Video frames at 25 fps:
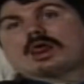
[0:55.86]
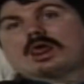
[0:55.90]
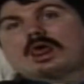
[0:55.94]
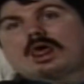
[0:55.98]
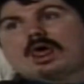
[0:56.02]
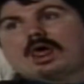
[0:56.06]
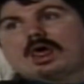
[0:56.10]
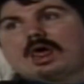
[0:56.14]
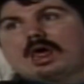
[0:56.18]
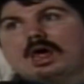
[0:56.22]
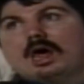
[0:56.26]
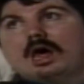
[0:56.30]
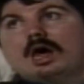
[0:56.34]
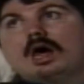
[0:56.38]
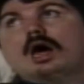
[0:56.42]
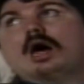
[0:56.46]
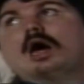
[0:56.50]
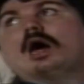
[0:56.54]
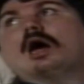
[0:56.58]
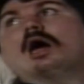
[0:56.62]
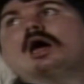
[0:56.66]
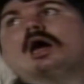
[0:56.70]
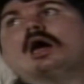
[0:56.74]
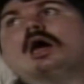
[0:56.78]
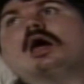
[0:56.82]
and after
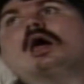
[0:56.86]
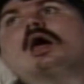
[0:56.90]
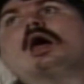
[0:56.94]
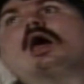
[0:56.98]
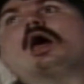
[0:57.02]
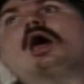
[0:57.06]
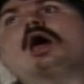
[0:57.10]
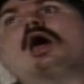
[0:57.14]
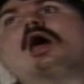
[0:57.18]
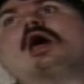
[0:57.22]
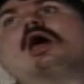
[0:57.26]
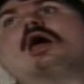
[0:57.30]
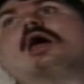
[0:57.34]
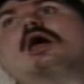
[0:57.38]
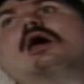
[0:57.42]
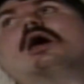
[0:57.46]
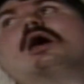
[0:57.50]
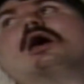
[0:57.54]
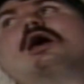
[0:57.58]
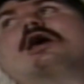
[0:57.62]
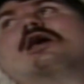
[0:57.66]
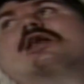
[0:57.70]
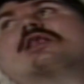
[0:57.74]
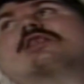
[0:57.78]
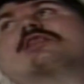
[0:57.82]
19 years began
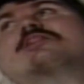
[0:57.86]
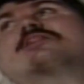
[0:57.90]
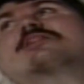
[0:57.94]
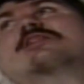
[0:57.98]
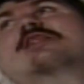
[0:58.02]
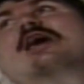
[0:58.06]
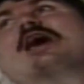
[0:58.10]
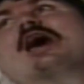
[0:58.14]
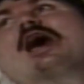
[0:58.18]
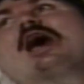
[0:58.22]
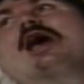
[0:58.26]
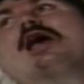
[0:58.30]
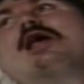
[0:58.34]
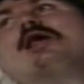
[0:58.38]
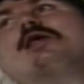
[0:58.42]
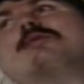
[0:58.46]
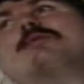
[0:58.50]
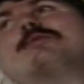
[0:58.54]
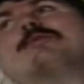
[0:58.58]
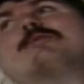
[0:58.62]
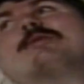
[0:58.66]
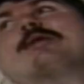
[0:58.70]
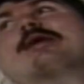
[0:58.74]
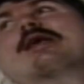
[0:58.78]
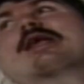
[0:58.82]
to speak.
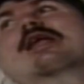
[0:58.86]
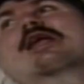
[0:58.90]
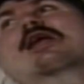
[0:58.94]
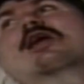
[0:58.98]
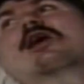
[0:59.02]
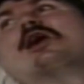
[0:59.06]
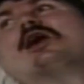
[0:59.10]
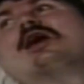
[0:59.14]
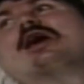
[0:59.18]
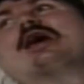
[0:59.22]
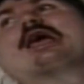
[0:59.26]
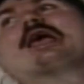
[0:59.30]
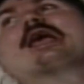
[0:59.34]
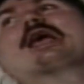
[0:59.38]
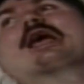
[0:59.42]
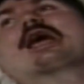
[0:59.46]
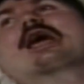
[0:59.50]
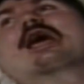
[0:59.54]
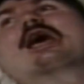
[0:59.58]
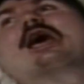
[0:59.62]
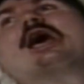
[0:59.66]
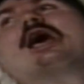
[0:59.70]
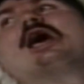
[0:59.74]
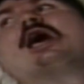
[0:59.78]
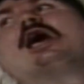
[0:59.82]
And then once he
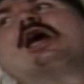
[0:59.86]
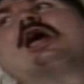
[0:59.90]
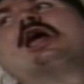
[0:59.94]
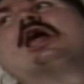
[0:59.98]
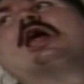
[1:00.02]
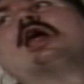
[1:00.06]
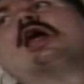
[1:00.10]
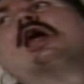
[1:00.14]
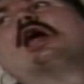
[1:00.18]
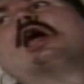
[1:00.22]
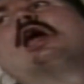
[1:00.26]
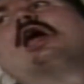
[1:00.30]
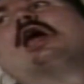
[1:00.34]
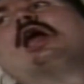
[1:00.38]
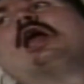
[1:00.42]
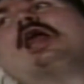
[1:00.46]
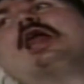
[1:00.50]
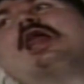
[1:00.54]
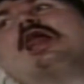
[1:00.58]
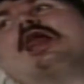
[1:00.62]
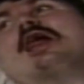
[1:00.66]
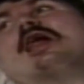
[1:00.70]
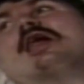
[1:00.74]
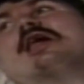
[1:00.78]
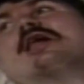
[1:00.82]
began to speak, he
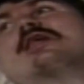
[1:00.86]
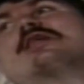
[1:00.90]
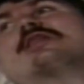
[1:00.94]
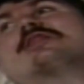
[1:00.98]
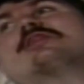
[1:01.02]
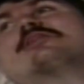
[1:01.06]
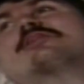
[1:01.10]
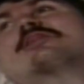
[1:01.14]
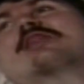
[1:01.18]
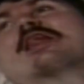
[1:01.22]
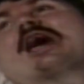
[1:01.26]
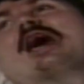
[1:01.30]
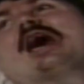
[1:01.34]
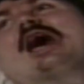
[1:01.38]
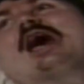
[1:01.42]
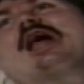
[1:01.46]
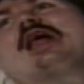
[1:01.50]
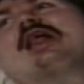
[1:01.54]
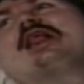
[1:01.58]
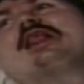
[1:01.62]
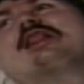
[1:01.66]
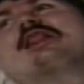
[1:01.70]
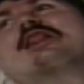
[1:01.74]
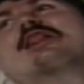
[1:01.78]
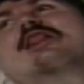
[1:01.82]
regained
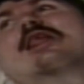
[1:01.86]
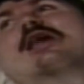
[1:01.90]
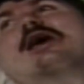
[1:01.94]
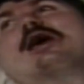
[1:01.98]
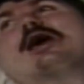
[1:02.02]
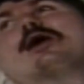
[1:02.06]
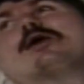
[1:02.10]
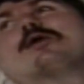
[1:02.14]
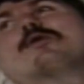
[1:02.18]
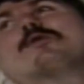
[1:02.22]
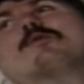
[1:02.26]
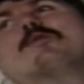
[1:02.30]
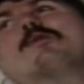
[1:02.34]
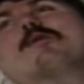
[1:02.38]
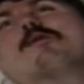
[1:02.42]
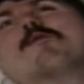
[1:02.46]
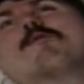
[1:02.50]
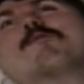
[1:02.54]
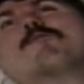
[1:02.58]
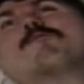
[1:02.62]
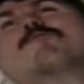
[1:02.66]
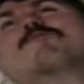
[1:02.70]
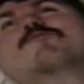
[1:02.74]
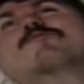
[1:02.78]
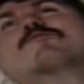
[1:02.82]
conversational speech.
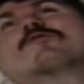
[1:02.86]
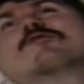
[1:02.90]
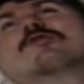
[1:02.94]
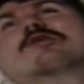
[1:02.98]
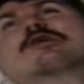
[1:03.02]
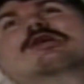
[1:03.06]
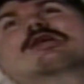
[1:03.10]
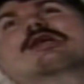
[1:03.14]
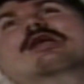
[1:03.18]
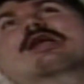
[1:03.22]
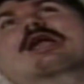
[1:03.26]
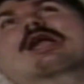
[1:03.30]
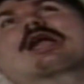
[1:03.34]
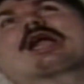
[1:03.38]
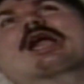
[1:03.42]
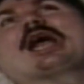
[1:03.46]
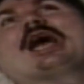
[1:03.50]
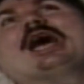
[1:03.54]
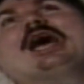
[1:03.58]
And we had the